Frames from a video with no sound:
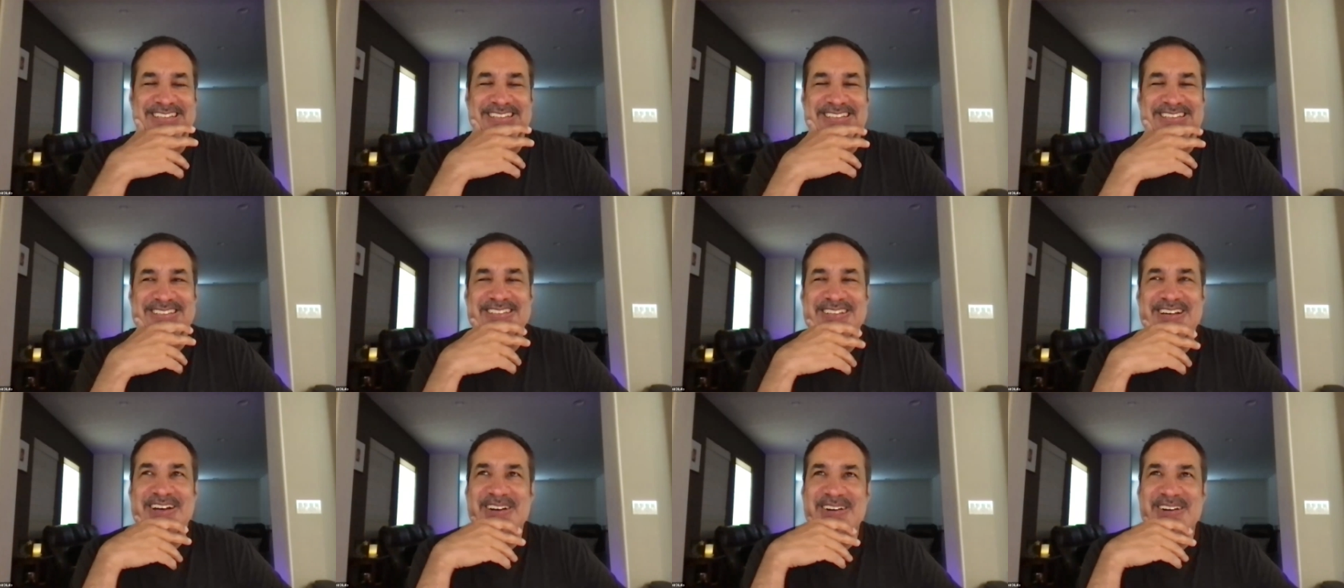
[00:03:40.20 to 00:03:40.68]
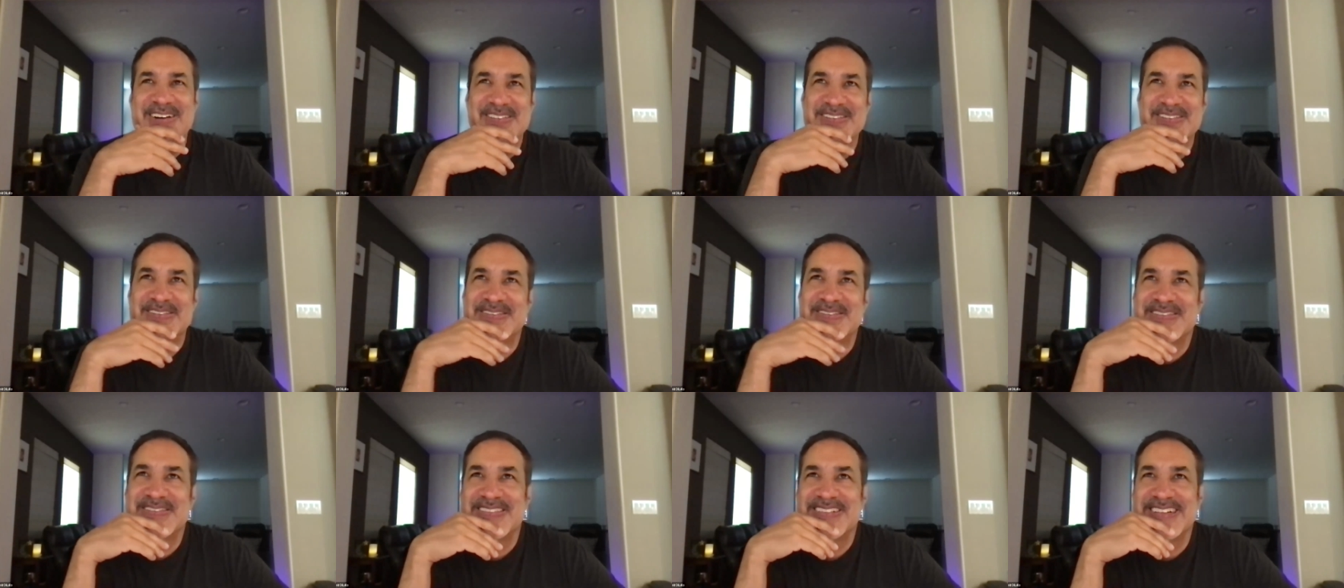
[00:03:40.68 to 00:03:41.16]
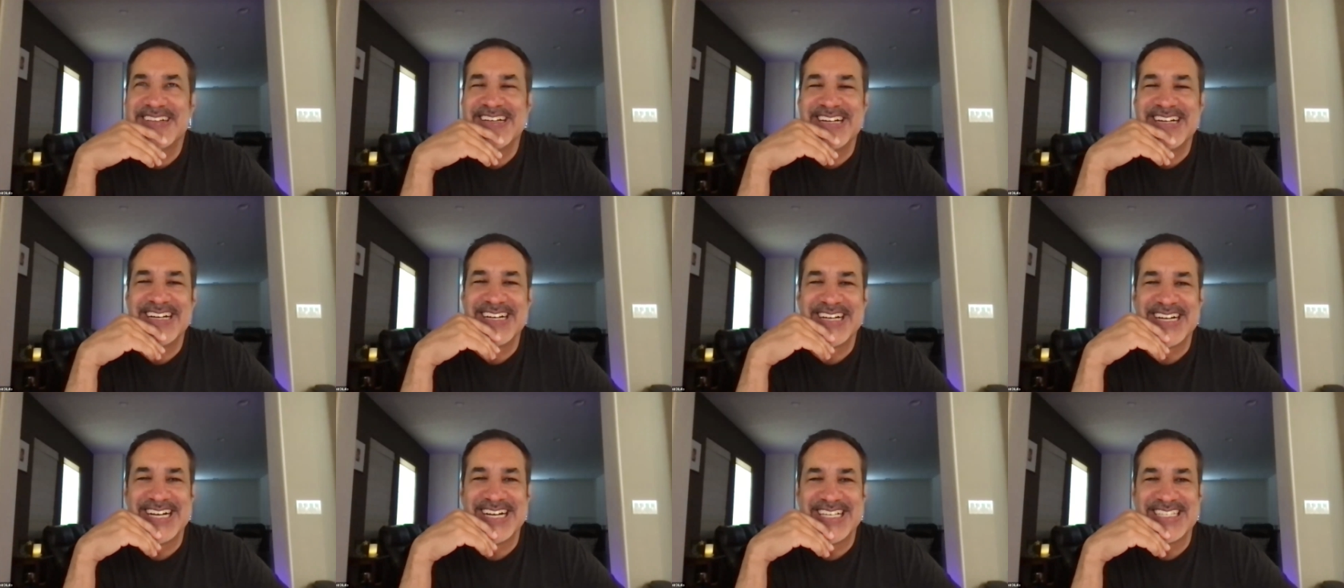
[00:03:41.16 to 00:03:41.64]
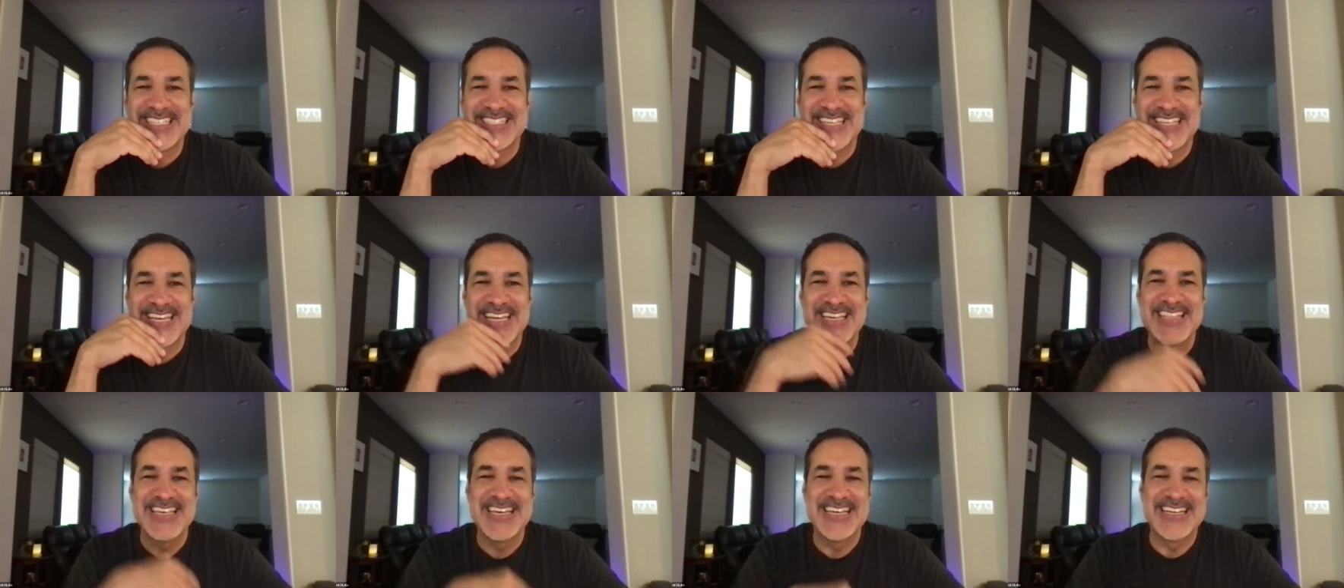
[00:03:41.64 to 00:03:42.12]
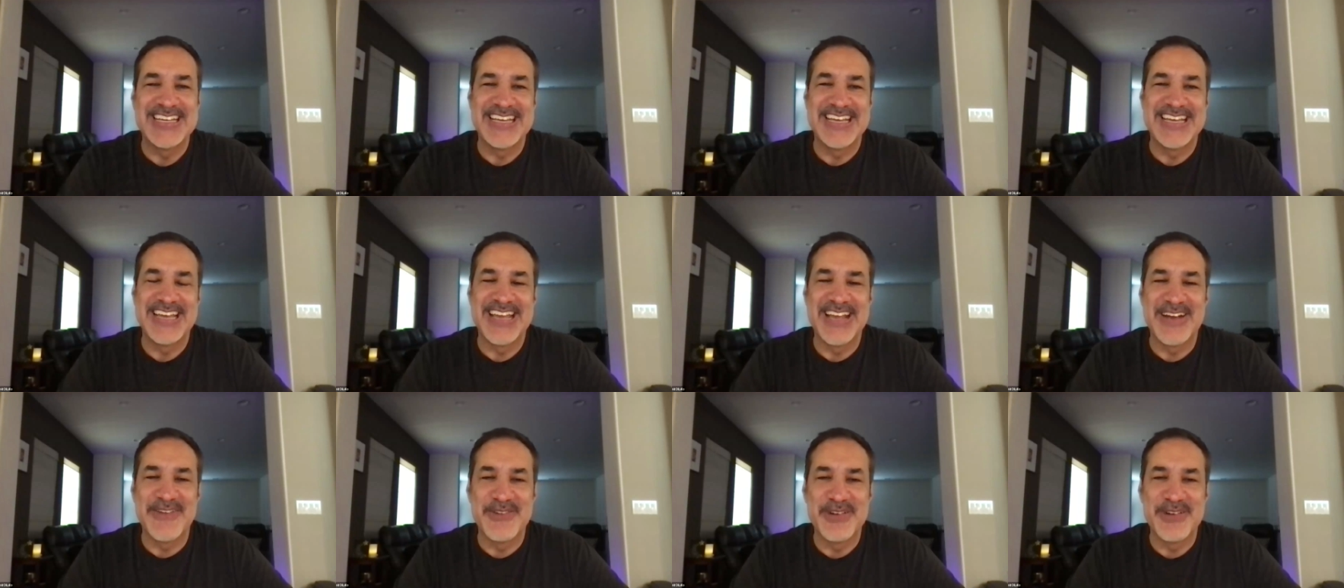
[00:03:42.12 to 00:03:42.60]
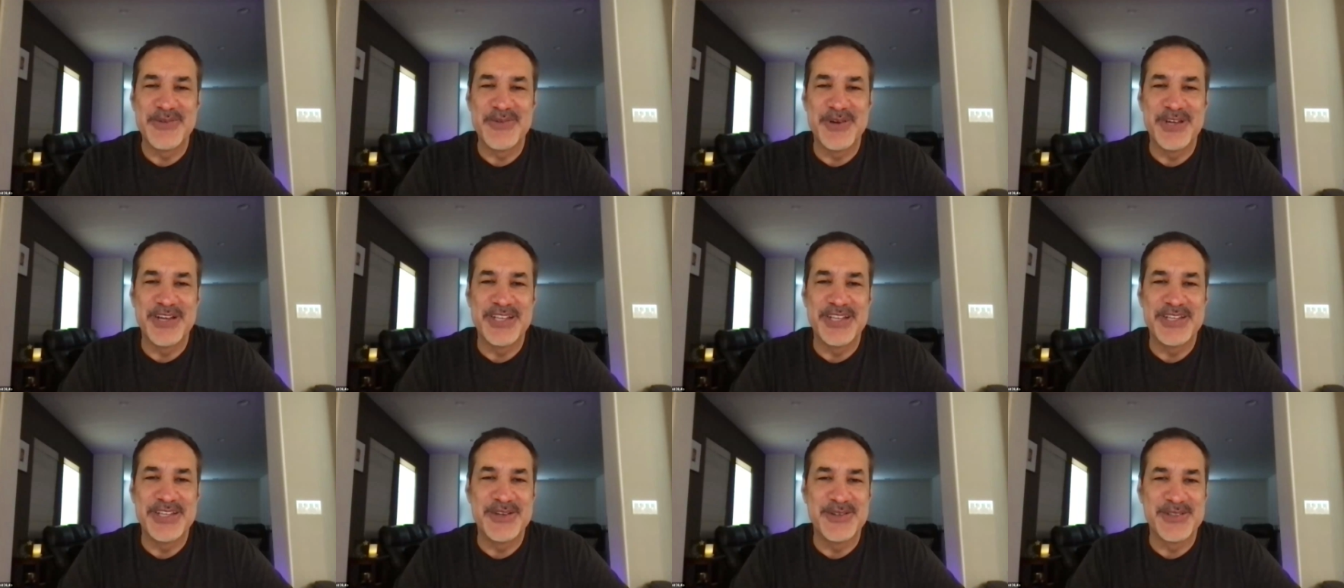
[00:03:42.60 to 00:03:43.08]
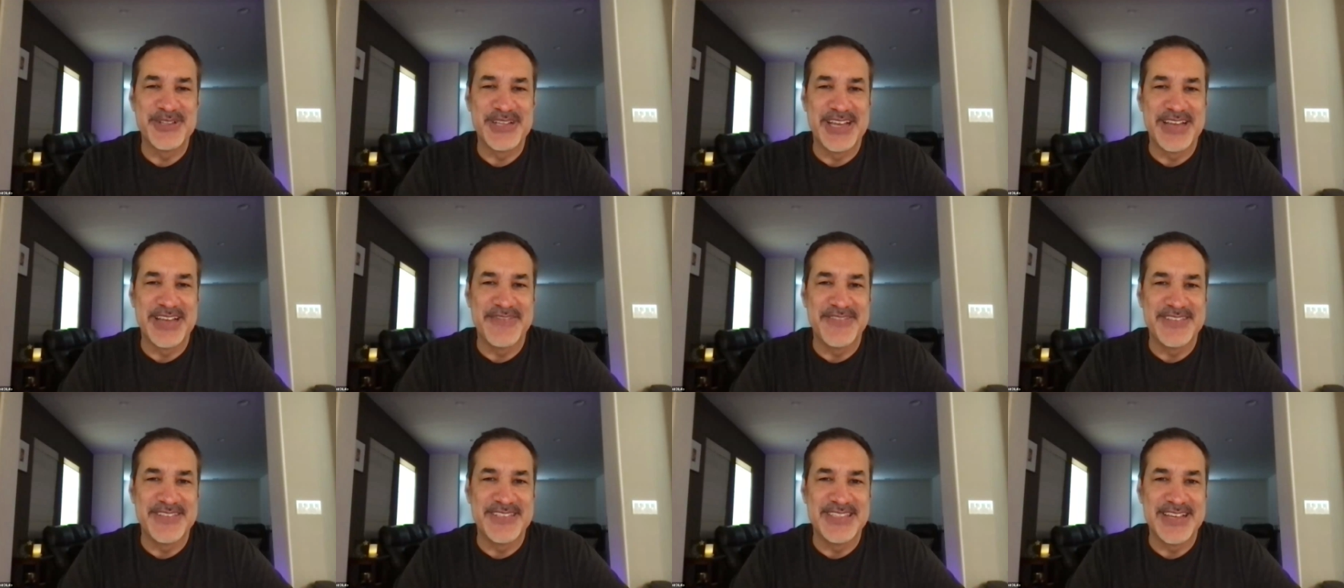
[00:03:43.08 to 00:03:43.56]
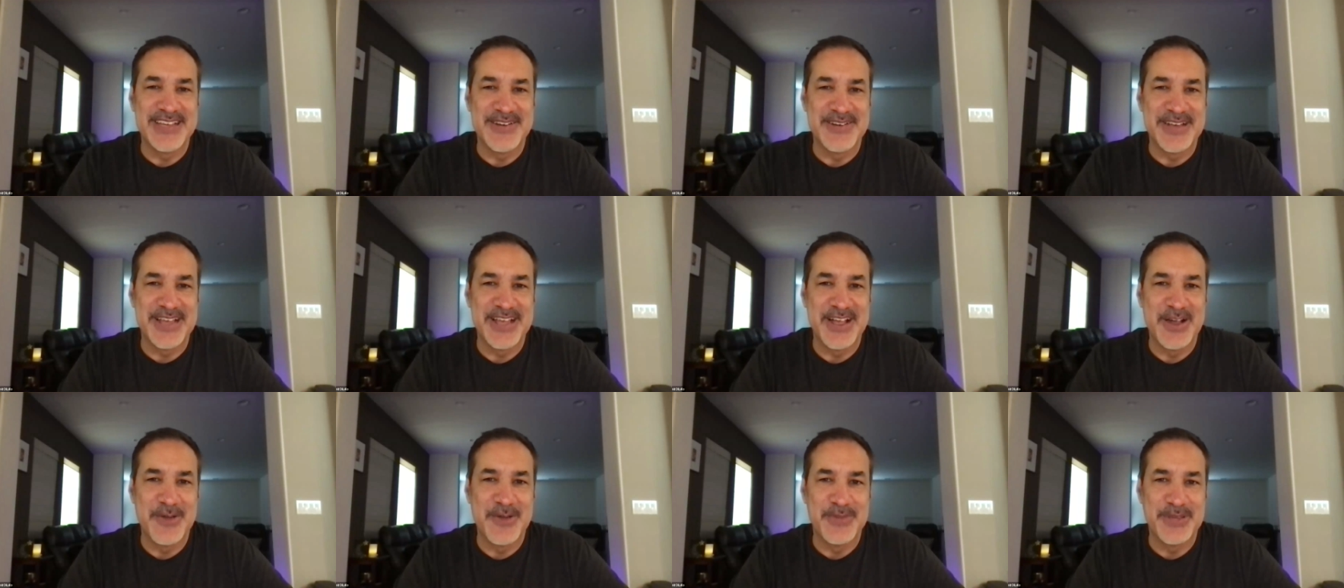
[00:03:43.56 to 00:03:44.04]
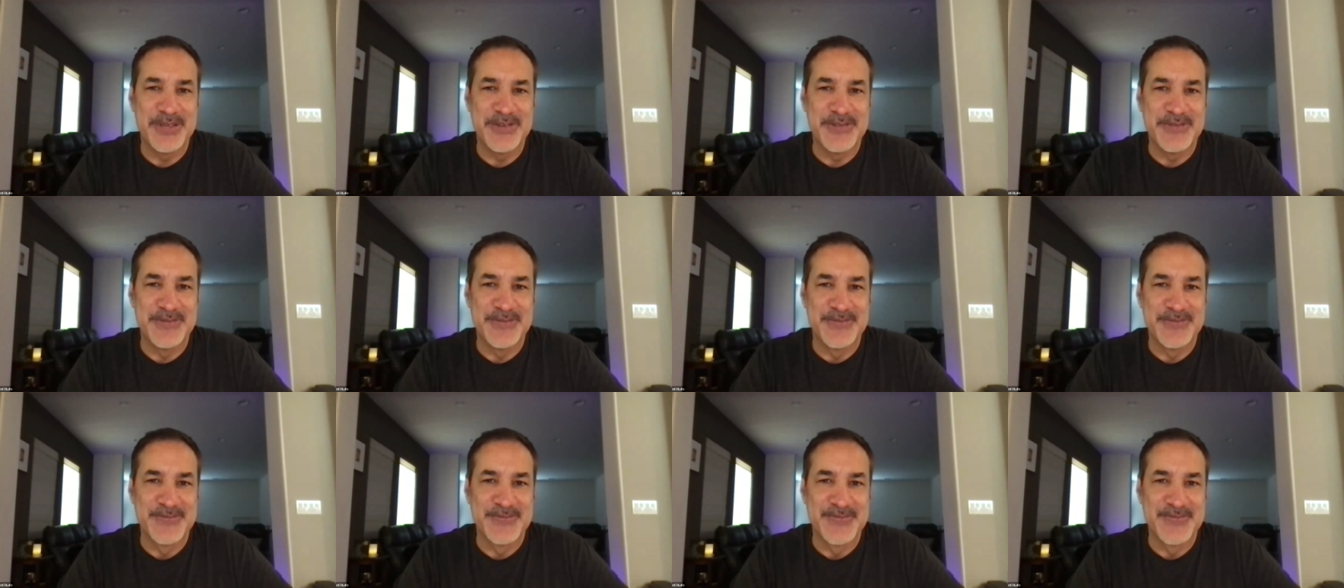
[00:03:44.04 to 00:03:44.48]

So I say that everyone in your life is there to help you.